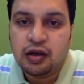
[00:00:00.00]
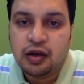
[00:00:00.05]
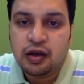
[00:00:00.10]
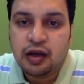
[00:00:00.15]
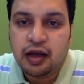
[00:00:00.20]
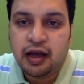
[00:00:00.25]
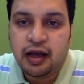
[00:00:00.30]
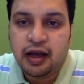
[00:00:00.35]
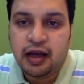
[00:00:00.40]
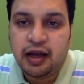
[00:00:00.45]

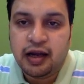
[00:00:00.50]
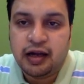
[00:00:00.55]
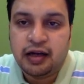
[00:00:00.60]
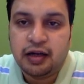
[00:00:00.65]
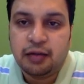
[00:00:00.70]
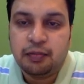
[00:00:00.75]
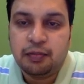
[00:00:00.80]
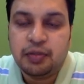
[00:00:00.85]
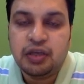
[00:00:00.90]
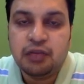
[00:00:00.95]

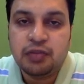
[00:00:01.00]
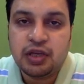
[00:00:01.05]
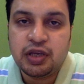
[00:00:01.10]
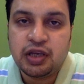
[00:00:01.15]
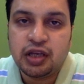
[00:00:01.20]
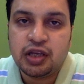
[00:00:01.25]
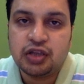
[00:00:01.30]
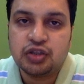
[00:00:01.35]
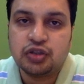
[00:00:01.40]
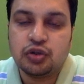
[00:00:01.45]
And
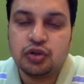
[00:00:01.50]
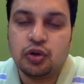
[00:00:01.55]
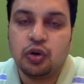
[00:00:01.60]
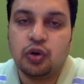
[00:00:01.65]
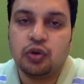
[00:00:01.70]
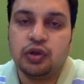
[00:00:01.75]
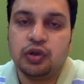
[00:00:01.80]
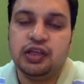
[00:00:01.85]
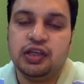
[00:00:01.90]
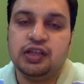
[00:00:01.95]
PB
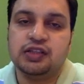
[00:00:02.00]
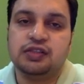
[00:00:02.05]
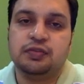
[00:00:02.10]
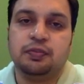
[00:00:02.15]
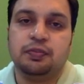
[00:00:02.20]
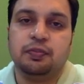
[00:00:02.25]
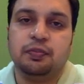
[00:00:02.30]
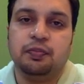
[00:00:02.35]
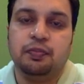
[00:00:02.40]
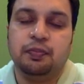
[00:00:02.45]
ratio
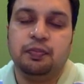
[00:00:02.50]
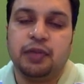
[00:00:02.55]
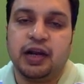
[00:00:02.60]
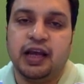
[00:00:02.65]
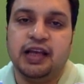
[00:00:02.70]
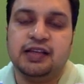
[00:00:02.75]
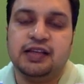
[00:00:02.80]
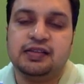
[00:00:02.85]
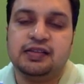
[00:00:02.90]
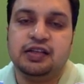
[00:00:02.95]
is
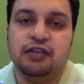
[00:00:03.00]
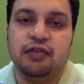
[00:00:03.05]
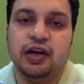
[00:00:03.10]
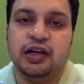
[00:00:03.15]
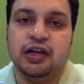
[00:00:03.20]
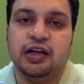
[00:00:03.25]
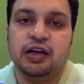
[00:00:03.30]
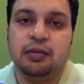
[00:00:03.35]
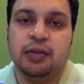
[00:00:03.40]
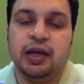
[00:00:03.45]
price
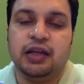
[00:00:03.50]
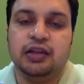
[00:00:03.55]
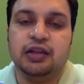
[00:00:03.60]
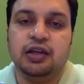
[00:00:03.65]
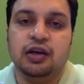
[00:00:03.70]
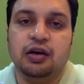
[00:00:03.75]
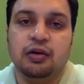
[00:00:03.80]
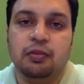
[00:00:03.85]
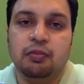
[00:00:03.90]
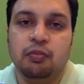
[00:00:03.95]
divided by
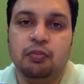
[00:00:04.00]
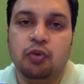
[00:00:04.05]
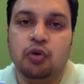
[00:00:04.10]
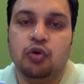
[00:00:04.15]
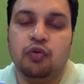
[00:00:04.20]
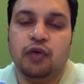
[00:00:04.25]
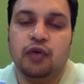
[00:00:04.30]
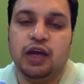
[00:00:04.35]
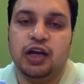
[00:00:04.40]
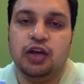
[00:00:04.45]
the
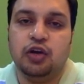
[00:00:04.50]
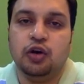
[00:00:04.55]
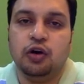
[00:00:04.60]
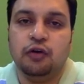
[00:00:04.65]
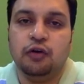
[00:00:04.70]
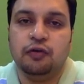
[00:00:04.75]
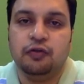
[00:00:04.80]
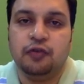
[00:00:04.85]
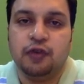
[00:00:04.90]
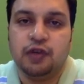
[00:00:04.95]
book value
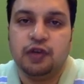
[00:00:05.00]
of